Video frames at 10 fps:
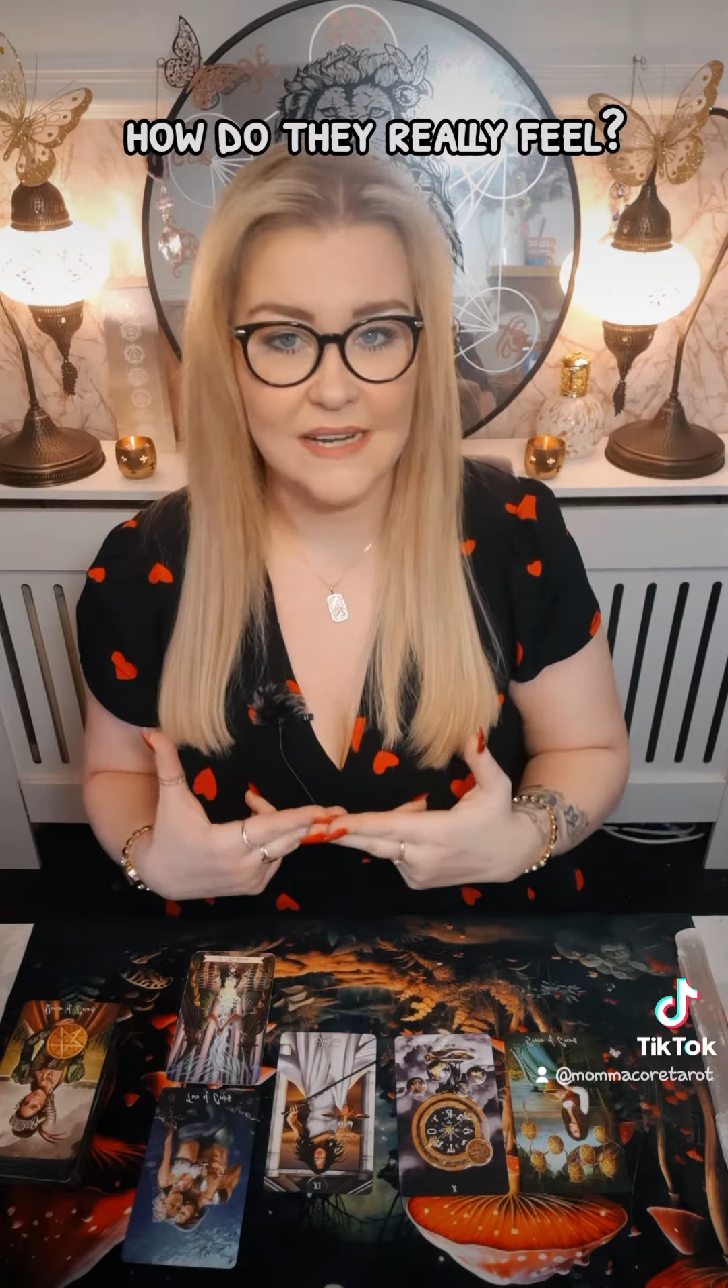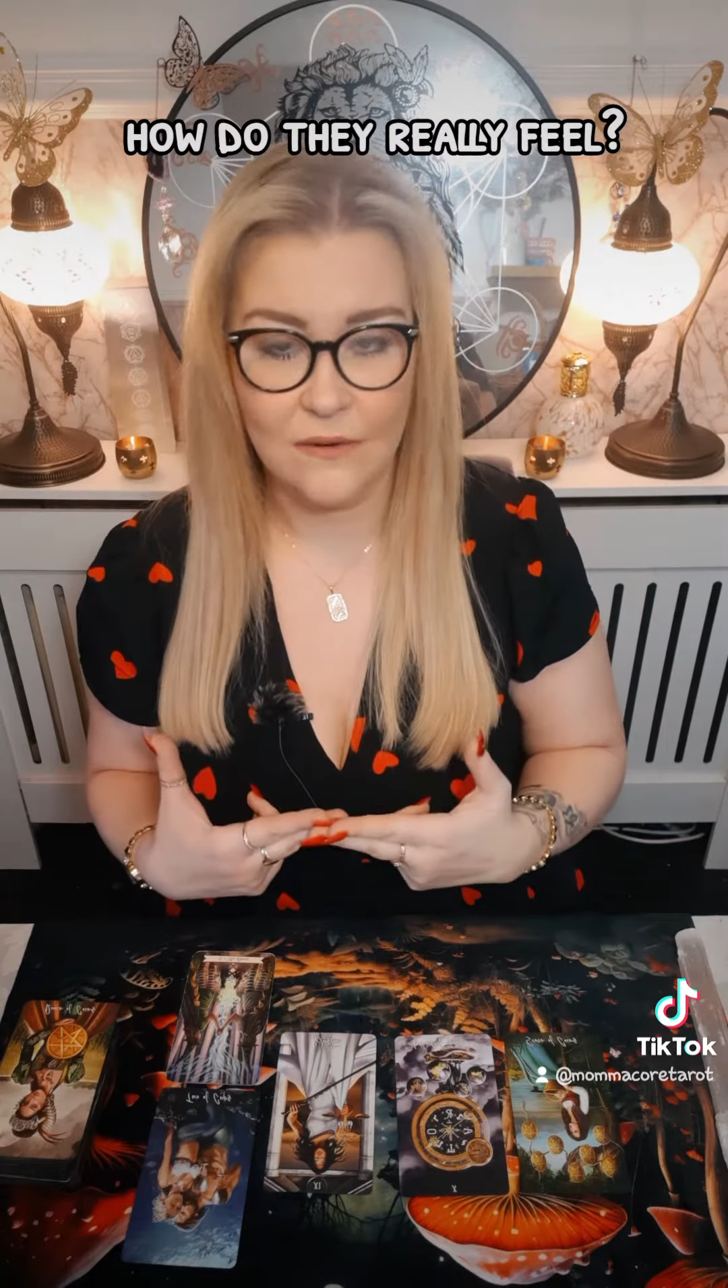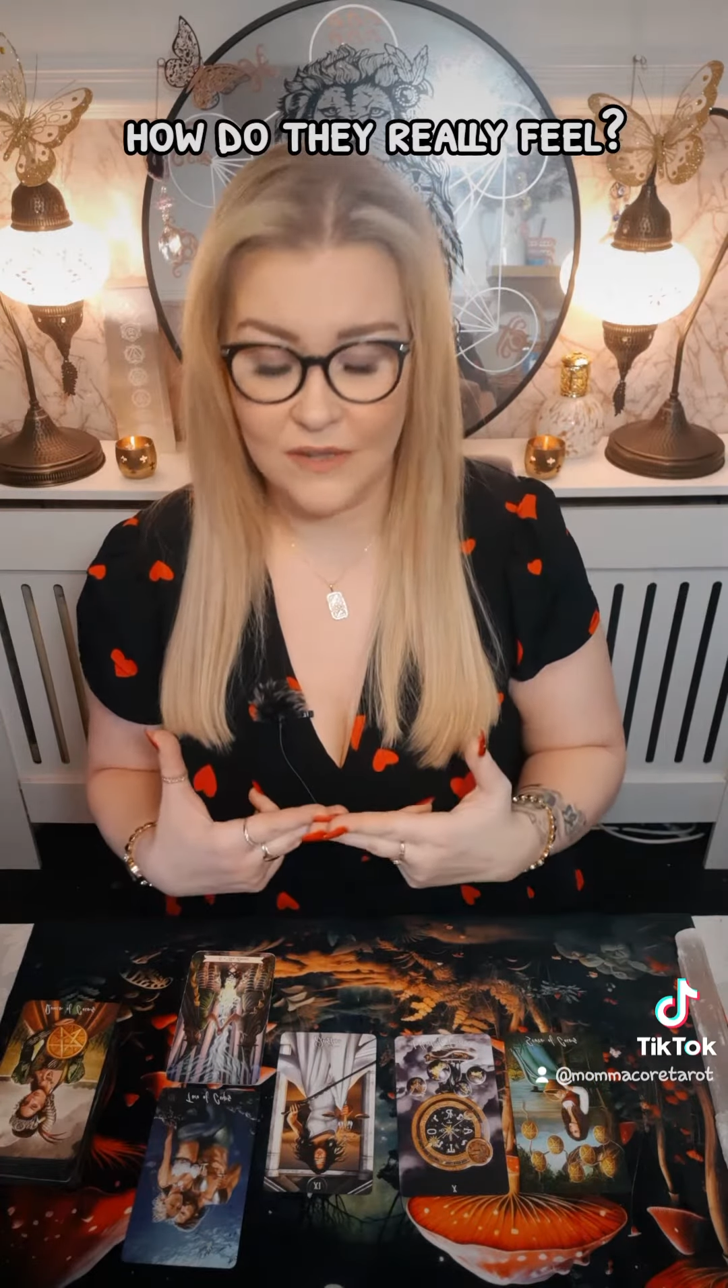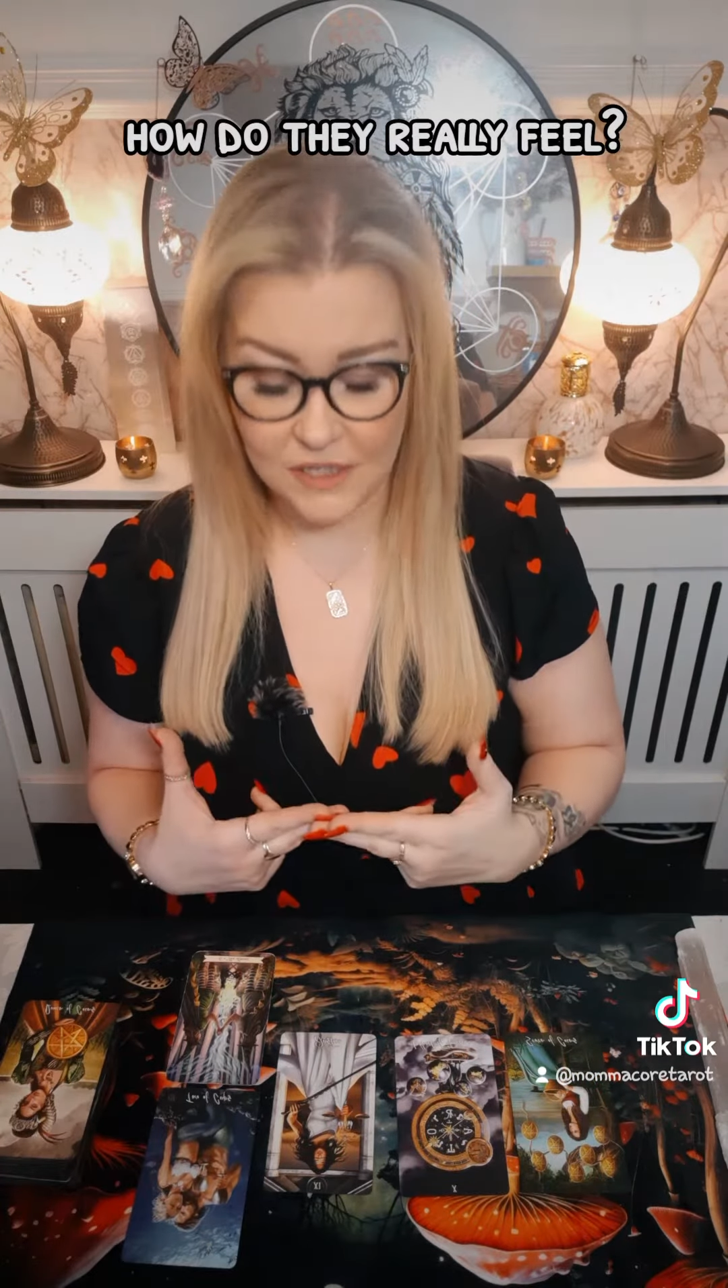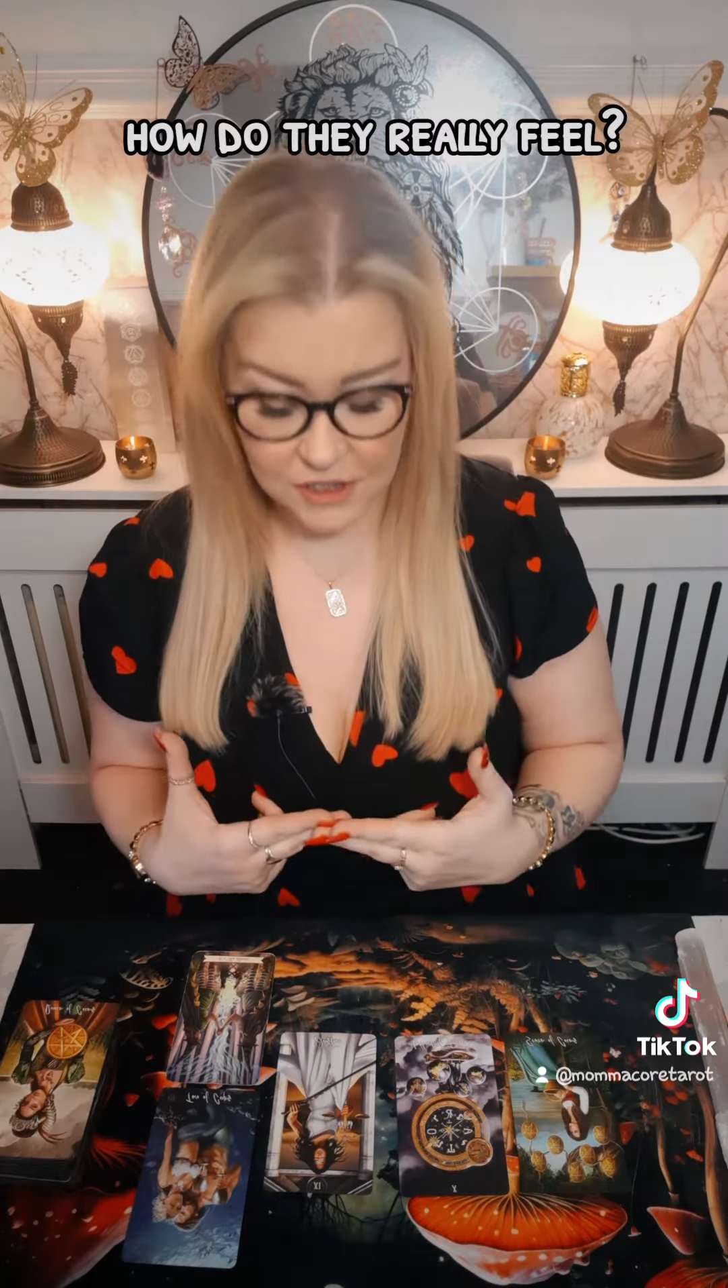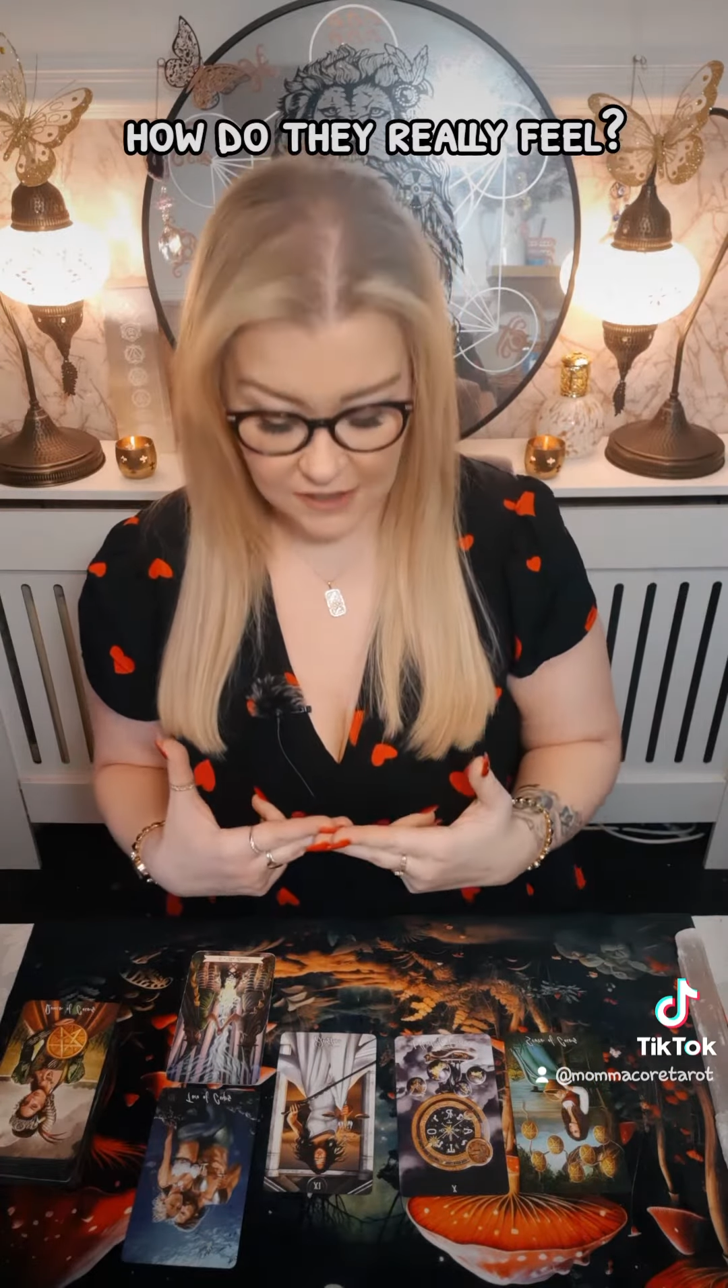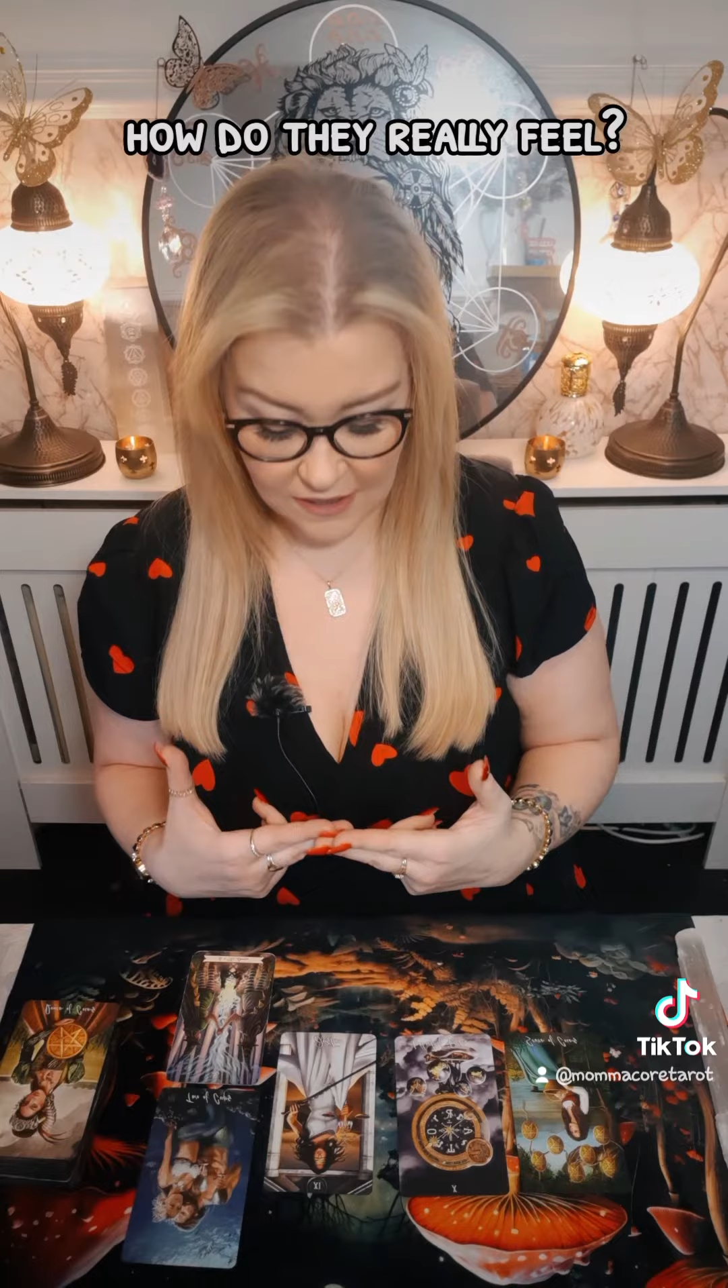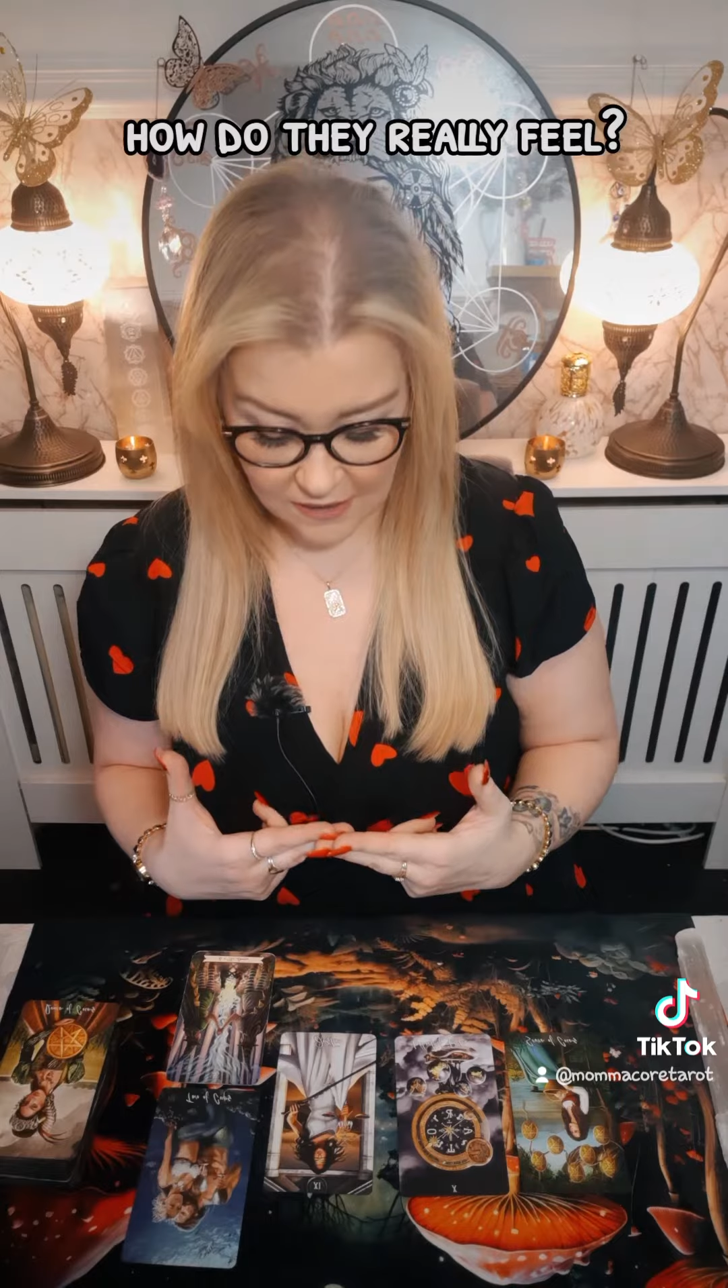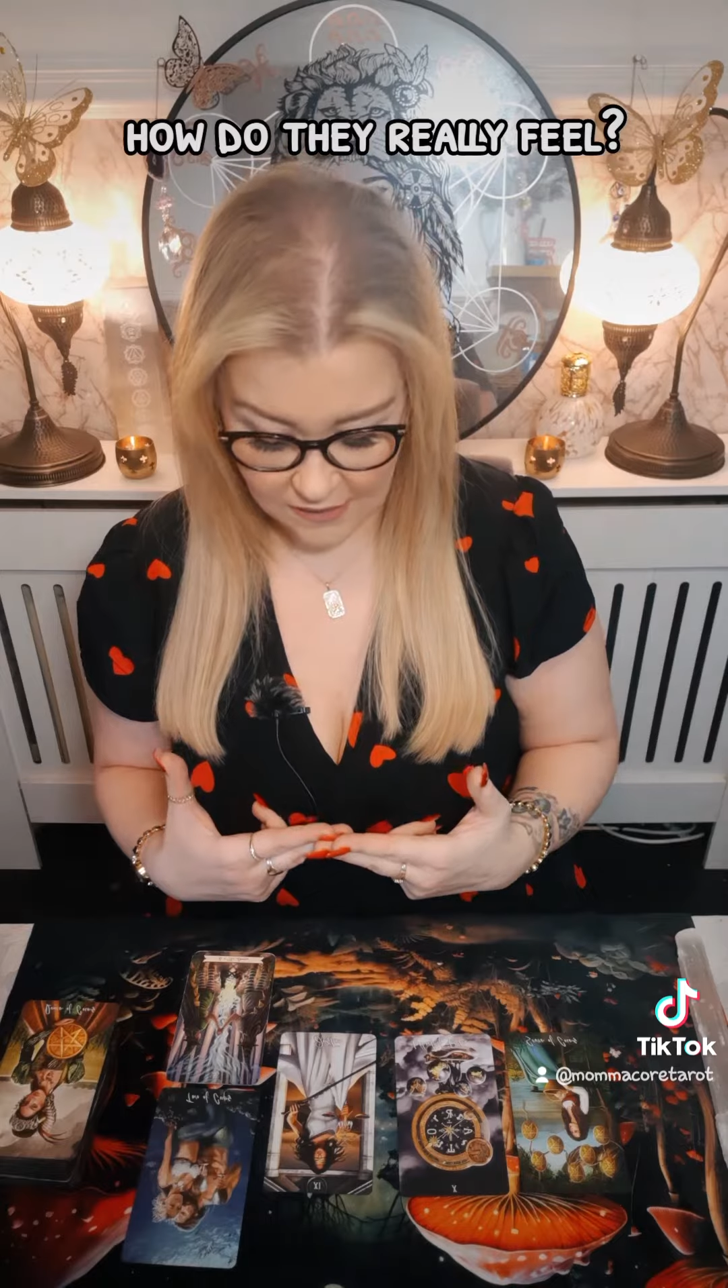in on each other.